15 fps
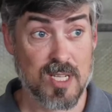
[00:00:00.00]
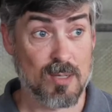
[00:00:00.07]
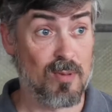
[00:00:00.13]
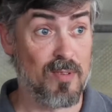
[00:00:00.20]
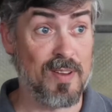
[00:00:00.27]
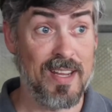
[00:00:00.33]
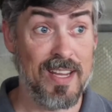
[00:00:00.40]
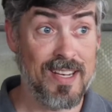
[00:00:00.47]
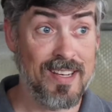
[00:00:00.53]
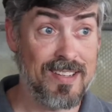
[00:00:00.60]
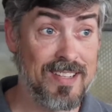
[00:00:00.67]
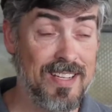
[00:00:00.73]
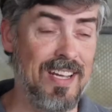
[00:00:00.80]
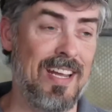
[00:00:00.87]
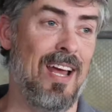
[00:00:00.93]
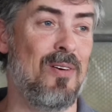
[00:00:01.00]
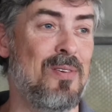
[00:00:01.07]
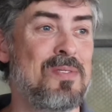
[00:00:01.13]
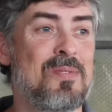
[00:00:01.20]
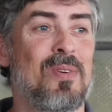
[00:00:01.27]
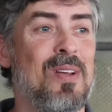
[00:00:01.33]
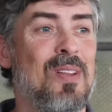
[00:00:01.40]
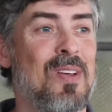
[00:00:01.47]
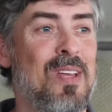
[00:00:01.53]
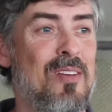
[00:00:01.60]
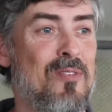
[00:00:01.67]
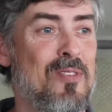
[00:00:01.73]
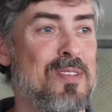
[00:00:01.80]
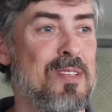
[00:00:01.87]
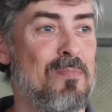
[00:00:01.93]
some of it didn't, and I was really looking
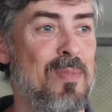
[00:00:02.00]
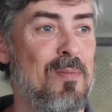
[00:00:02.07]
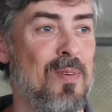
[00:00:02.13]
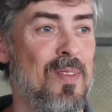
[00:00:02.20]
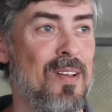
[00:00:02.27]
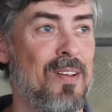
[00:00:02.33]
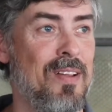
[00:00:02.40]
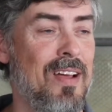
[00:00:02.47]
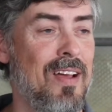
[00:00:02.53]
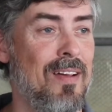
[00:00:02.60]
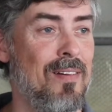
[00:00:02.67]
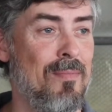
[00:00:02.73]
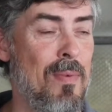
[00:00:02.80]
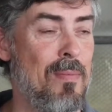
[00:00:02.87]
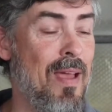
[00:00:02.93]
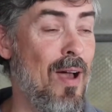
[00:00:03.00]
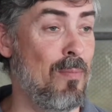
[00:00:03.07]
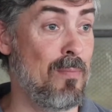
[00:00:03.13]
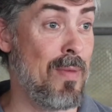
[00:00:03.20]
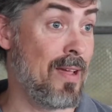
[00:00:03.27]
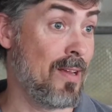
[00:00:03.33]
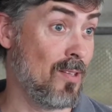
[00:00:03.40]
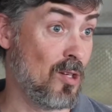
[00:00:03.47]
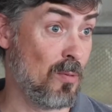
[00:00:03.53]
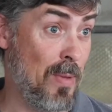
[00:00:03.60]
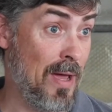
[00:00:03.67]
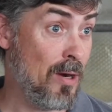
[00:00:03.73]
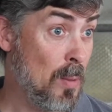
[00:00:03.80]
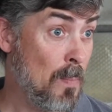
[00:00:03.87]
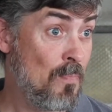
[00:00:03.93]
for some people that could maybe help me make it a little
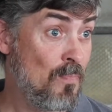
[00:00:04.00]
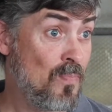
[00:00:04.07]
better.